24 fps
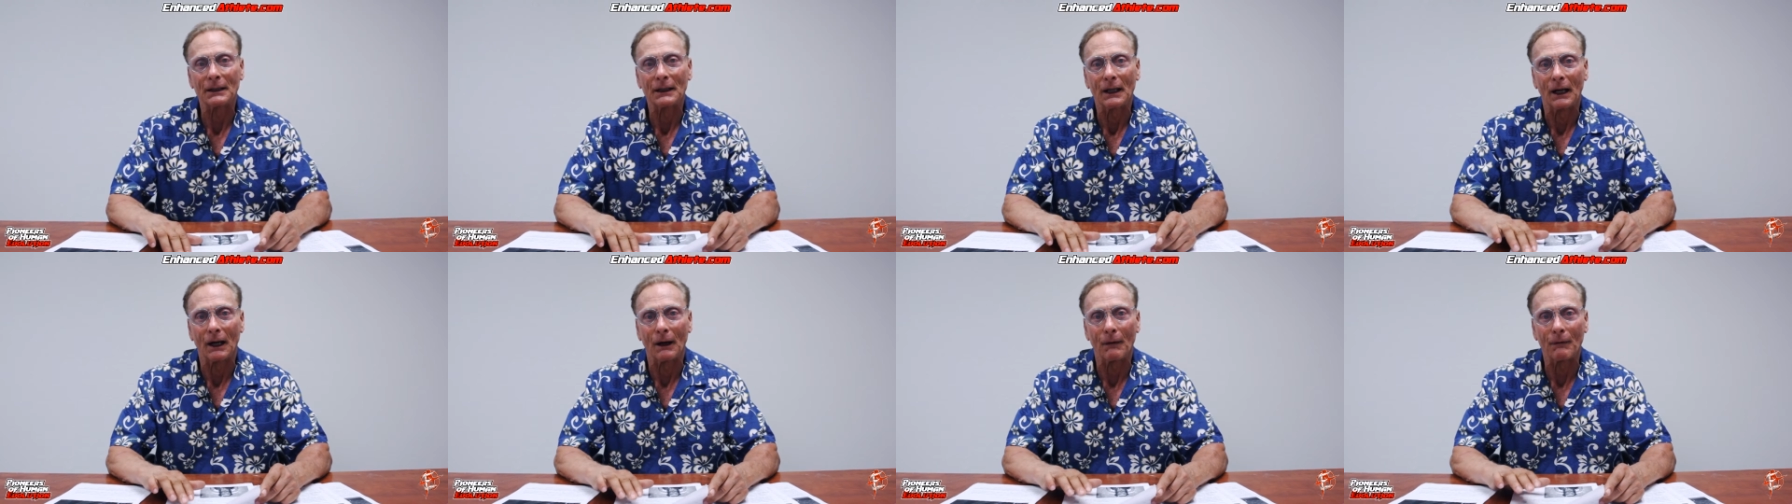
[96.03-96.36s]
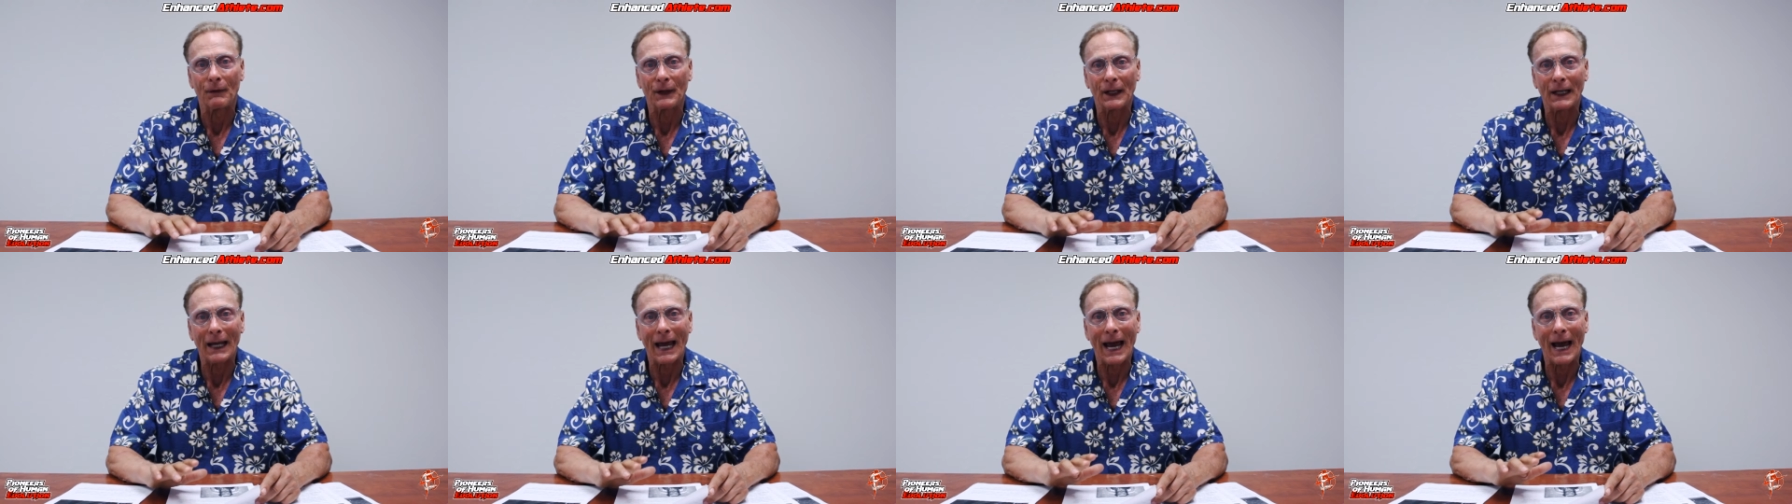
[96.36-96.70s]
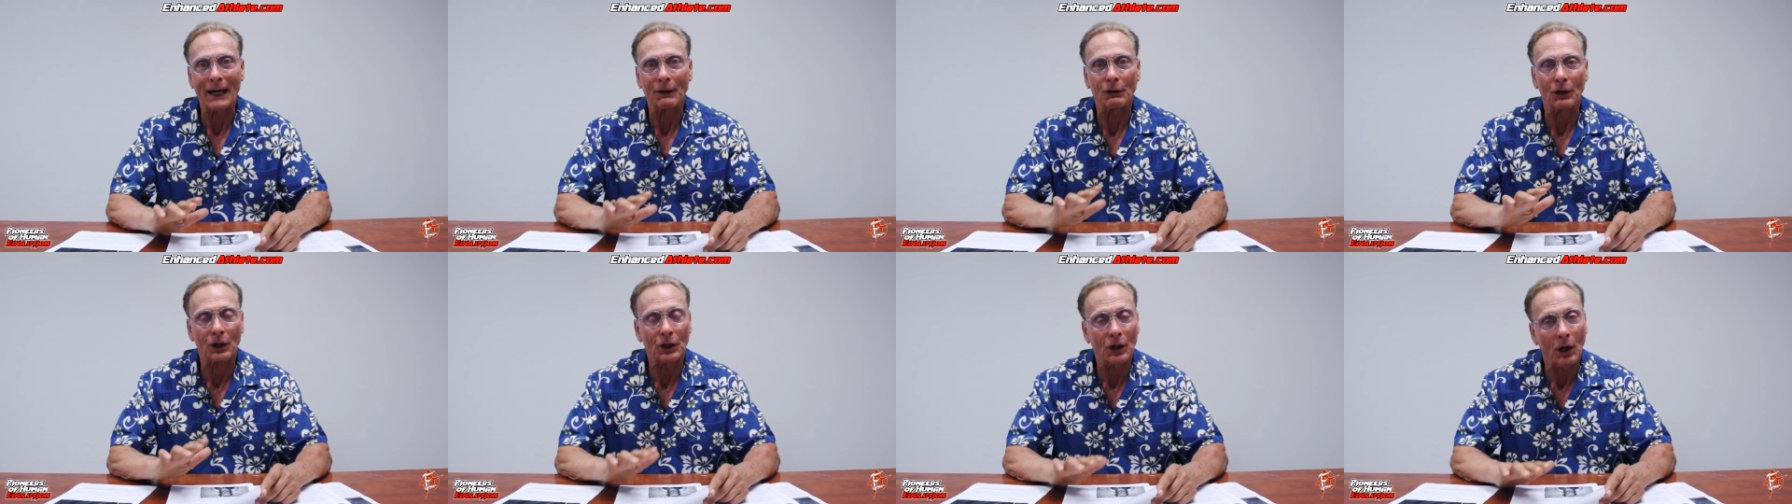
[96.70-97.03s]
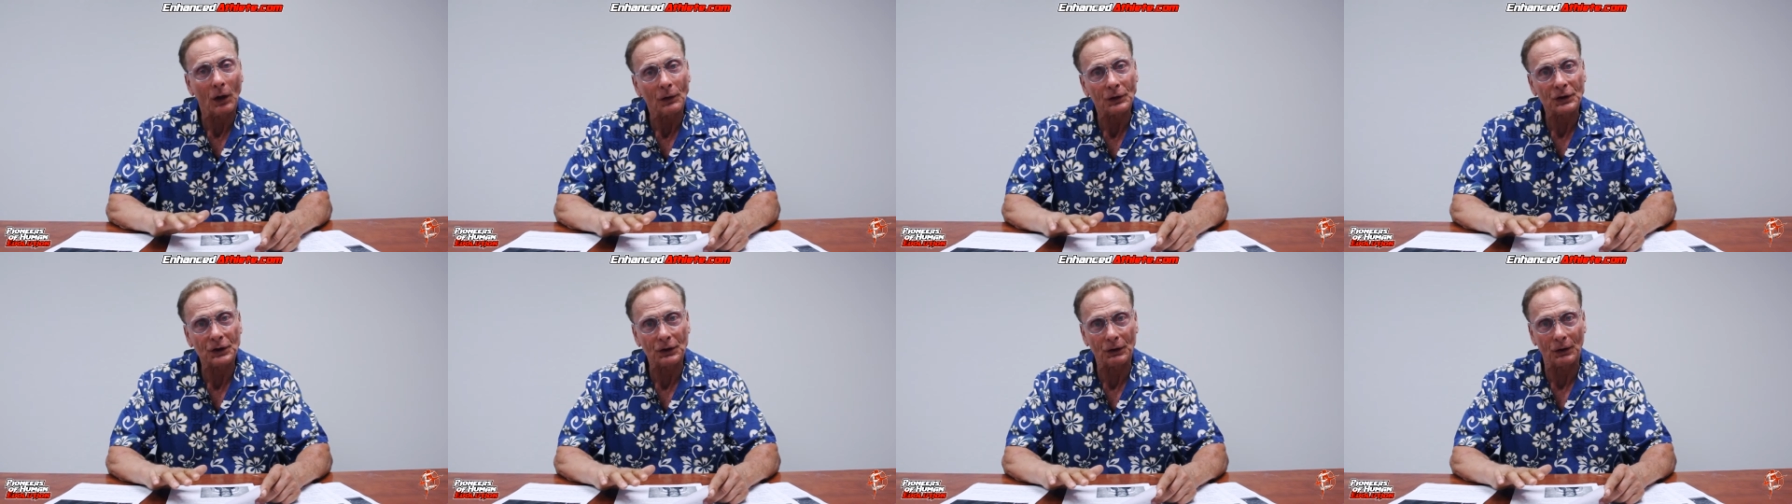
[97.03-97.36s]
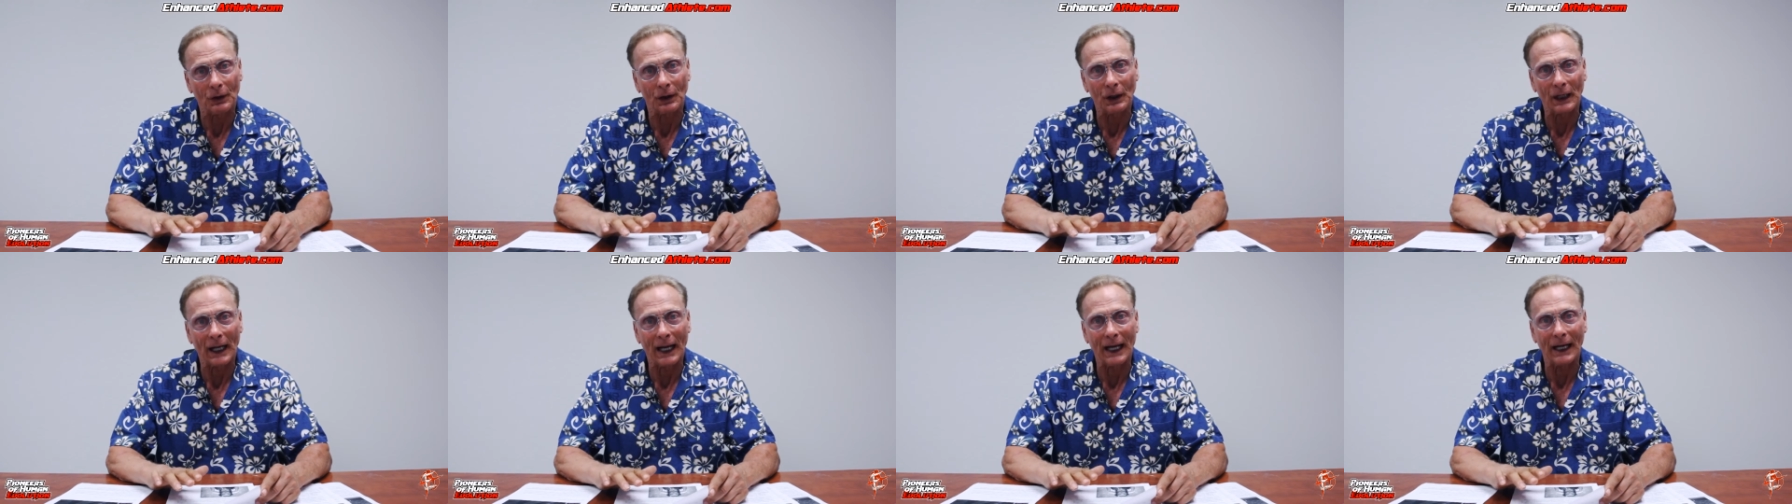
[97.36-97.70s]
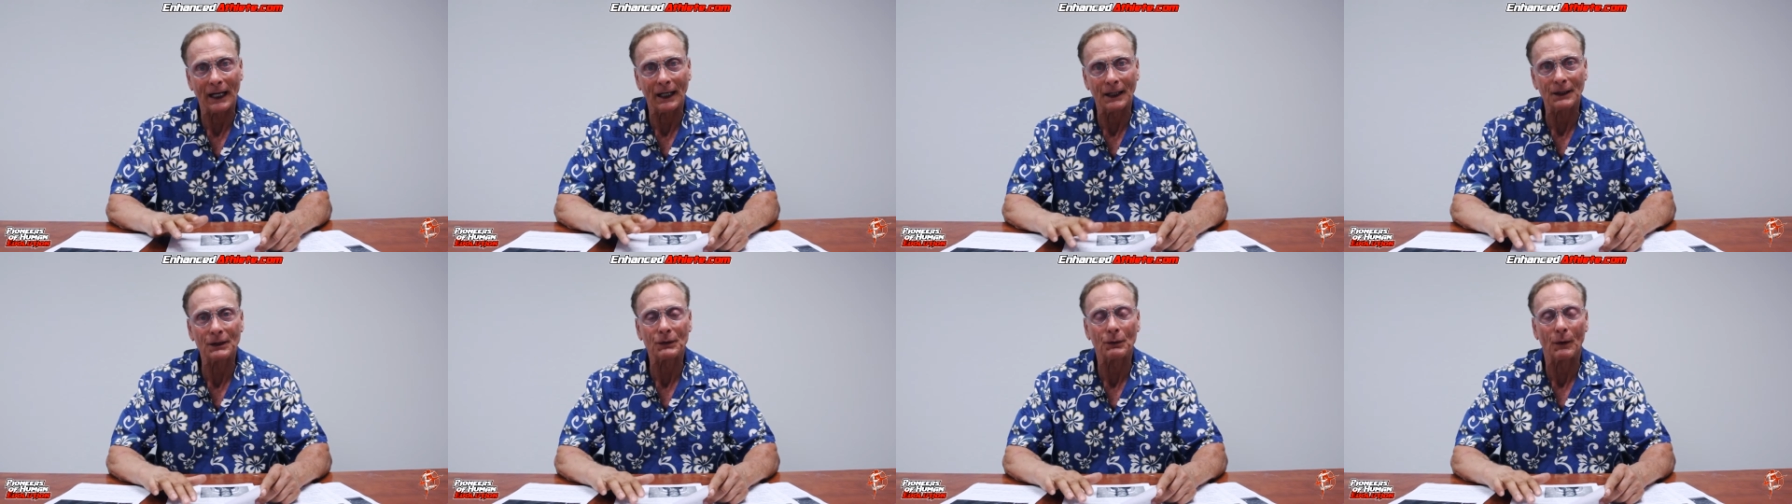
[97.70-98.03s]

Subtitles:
of the agricultural age,